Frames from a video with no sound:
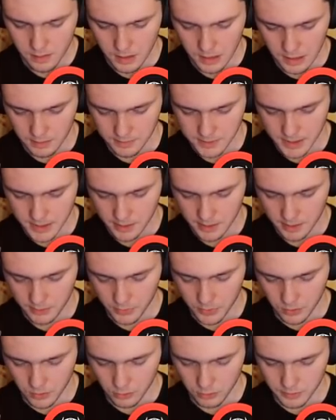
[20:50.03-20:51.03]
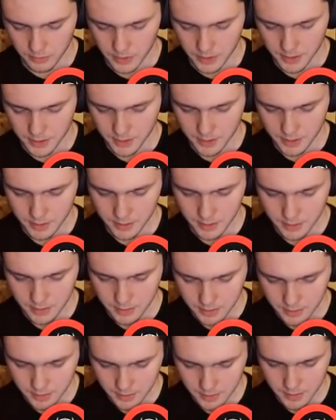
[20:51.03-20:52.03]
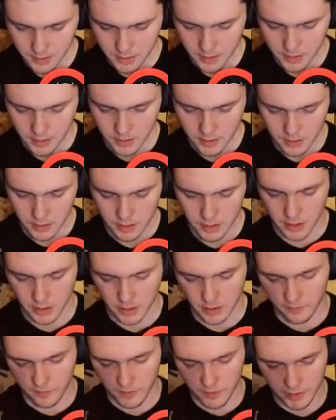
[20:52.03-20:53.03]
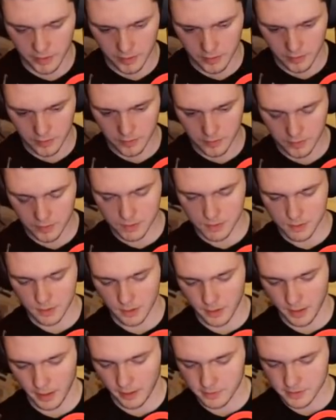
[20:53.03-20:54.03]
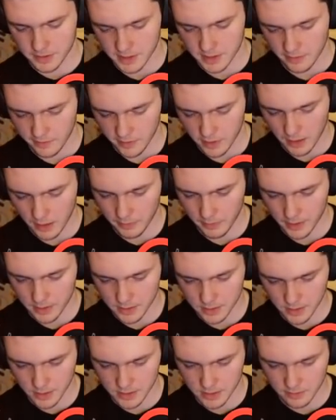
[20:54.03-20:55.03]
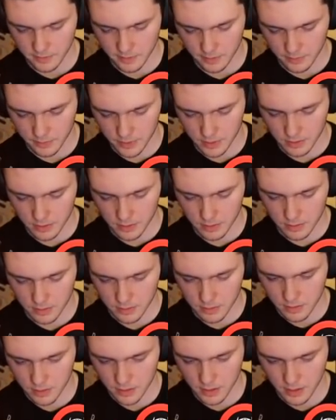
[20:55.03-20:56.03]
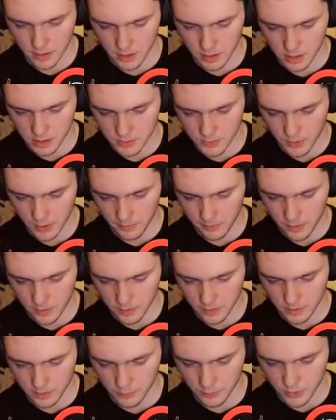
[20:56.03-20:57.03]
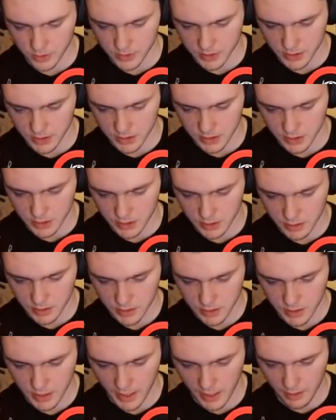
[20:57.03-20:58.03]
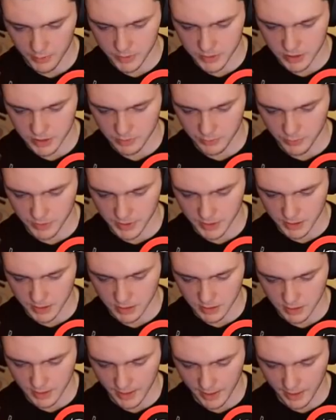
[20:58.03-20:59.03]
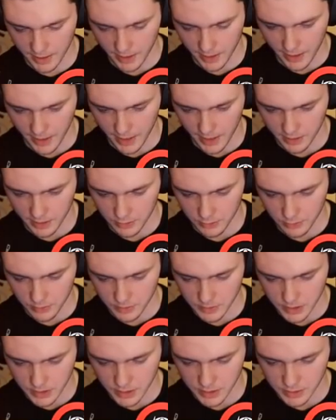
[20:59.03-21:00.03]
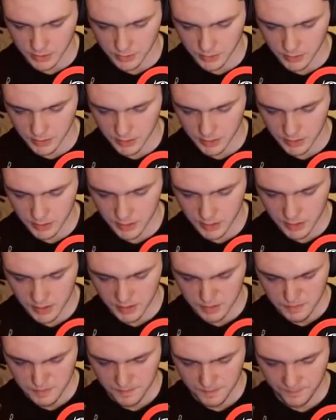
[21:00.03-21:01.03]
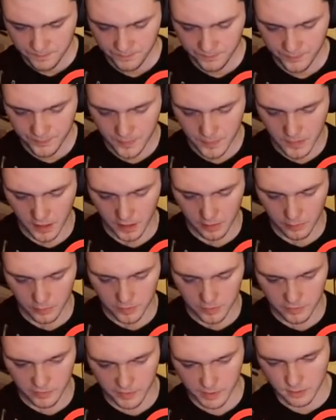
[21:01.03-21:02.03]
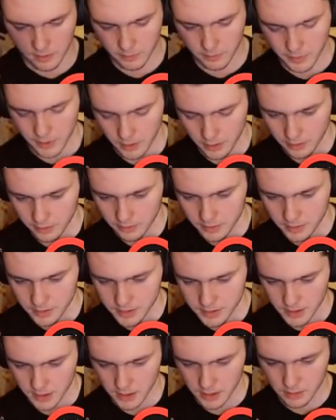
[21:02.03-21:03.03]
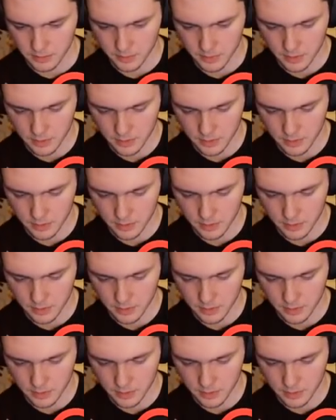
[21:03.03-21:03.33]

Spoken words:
I'm setting up Golem here. And if he goes, okay, I was gonna say if he Goblin Gangs aggressively, he's probably going to Princess, yeah. I almost should have predicted that. I kind of knew he was gonna do it. All right, we'll defend a little bit harder this time.